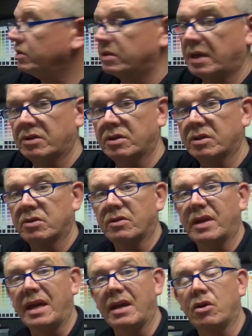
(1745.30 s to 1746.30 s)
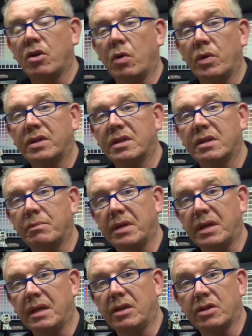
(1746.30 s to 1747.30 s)
etc so they are going to be
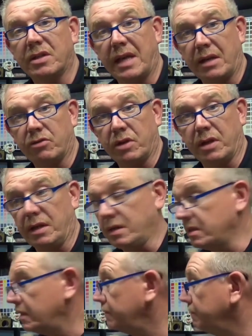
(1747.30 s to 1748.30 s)
your tetracolours